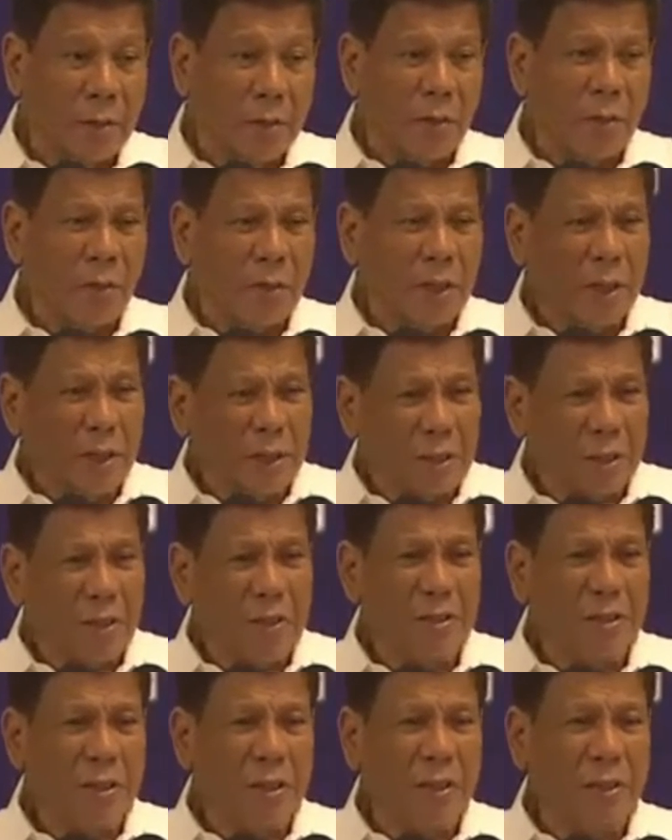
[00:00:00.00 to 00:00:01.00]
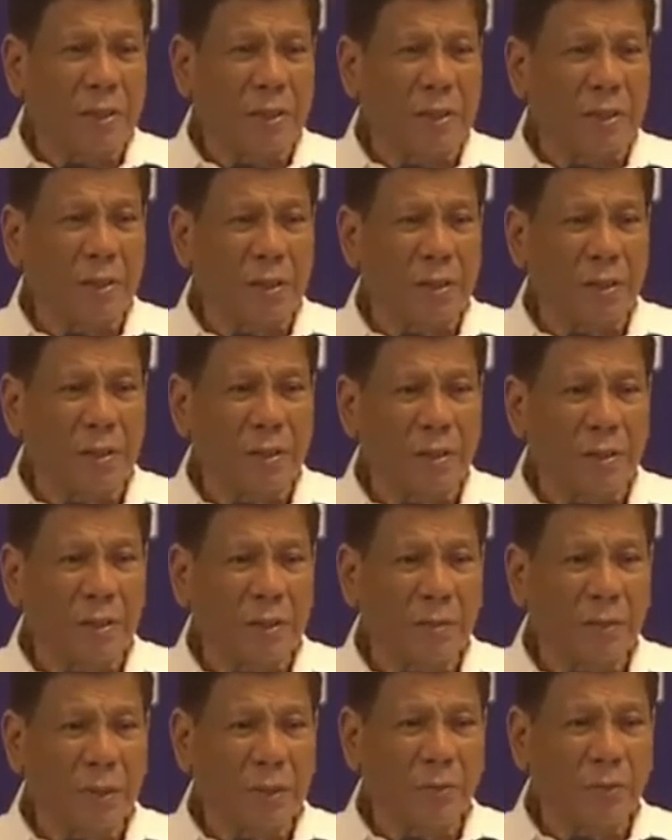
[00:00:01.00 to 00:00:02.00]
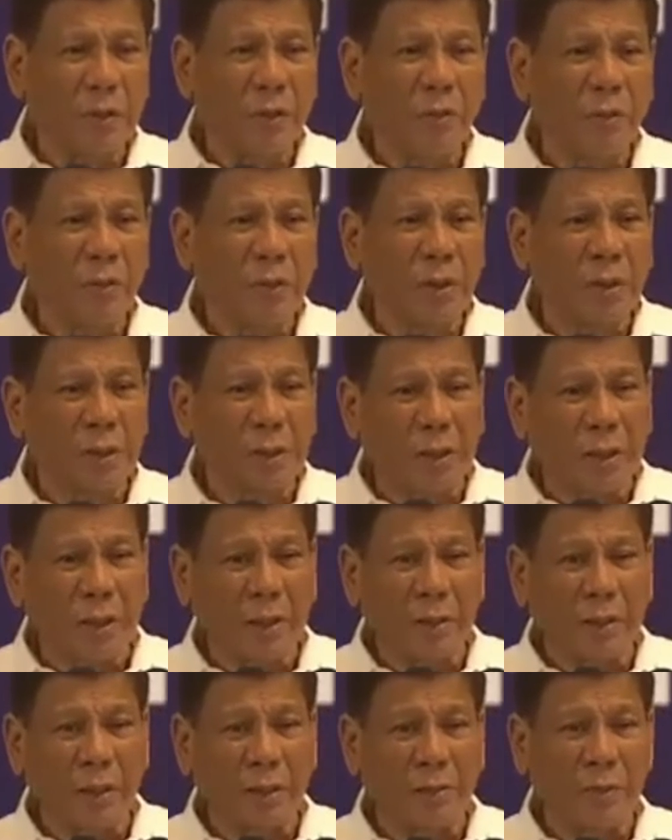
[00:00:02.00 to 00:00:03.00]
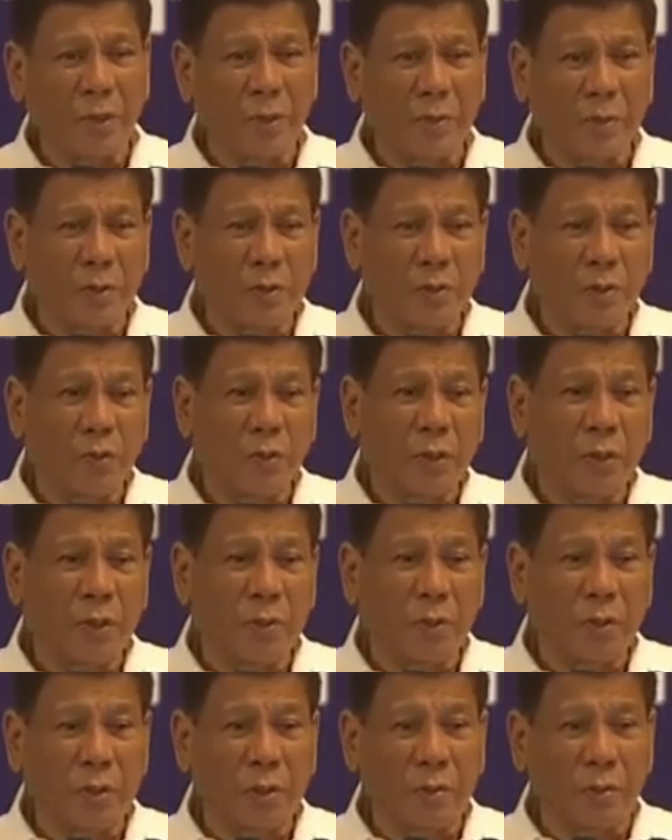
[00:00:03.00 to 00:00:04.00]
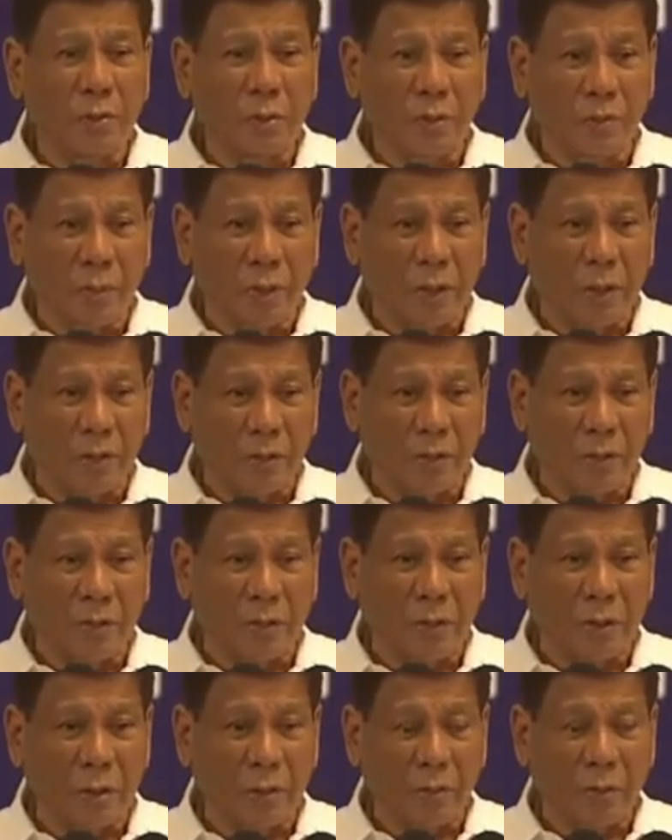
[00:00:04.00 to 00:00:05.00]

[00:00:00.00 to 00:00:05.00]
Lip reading: Okay lang yan sa akin. But we do not like it because we want to remain neutral.